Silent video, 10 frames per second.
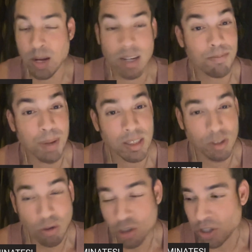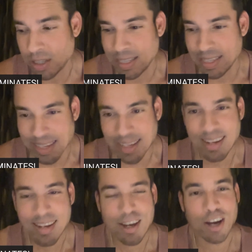And if Pantoja can get
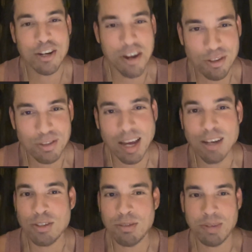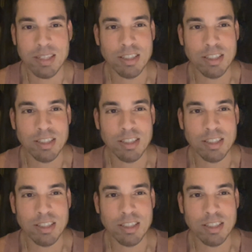another title defense,